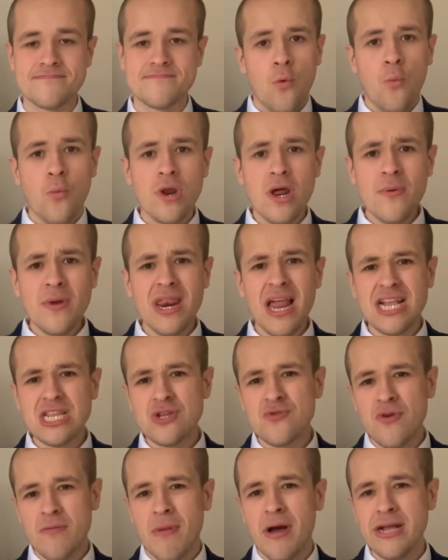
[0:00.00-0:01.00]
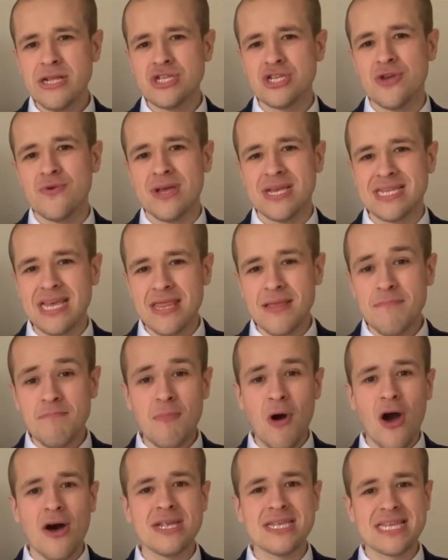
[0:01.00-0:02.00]
What I would like to remind you is that the
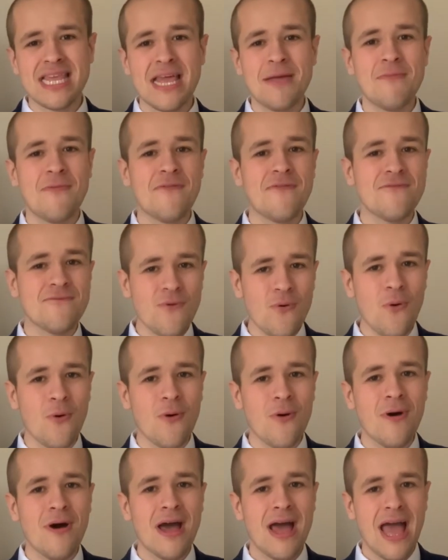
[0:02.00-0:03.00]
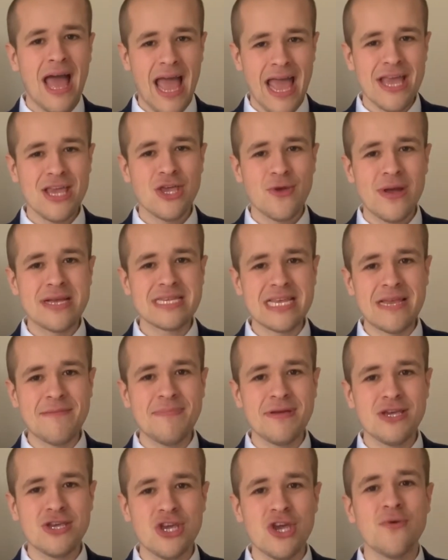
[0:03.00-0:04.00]
mark scheme for AQA's
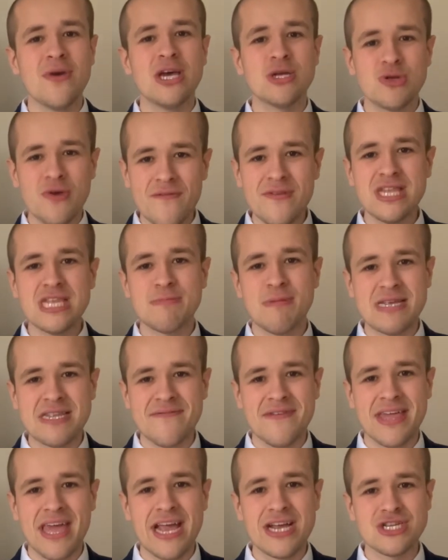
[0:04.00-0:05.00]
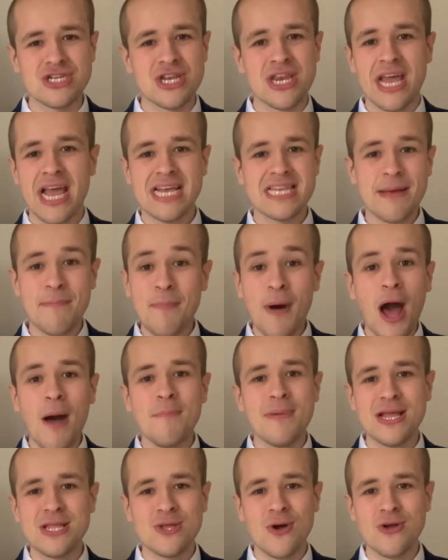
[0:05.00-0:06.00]
EPQ is within the specification. It's a
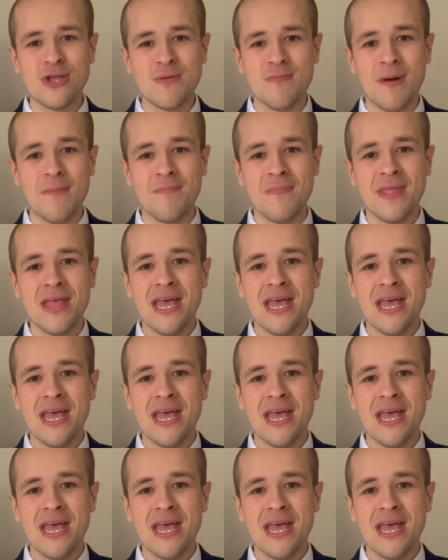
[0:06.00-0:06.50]
public document.